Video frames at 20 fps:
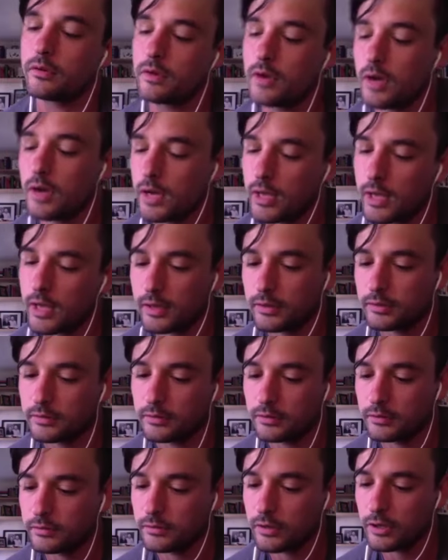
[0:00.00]
i had
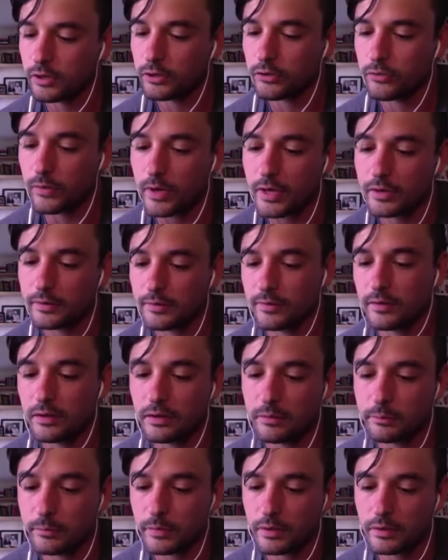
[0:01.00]
a great
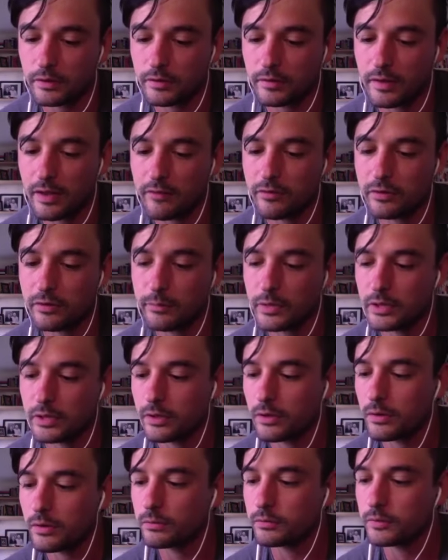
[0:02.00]
team david
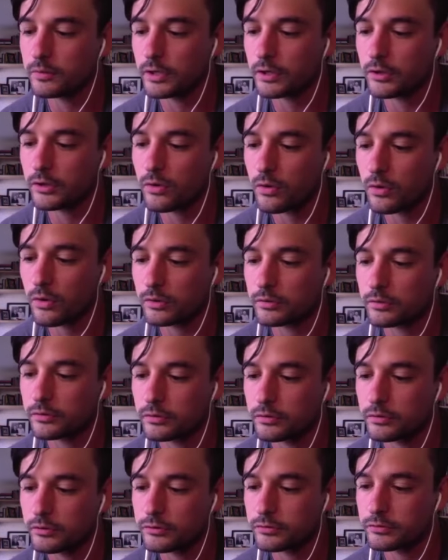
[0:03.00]
amito nick colt
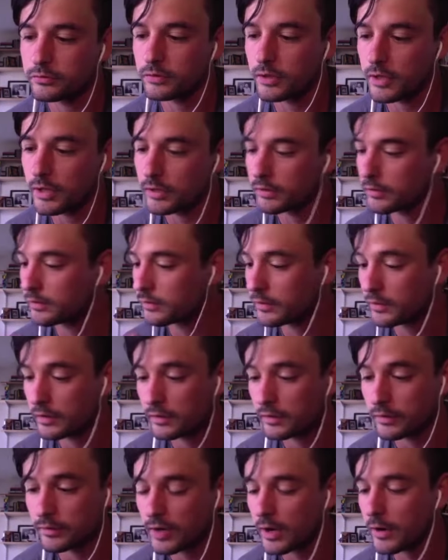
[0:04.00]
and the
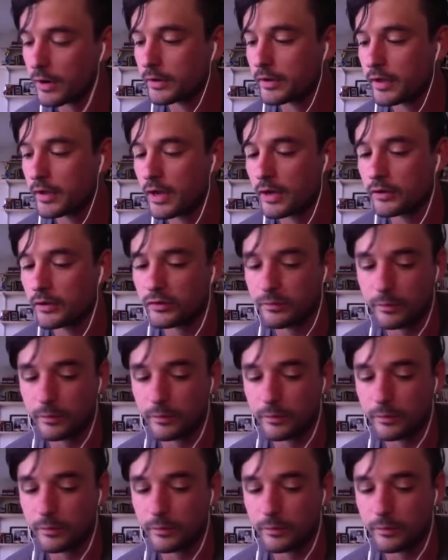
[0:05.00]
entire cast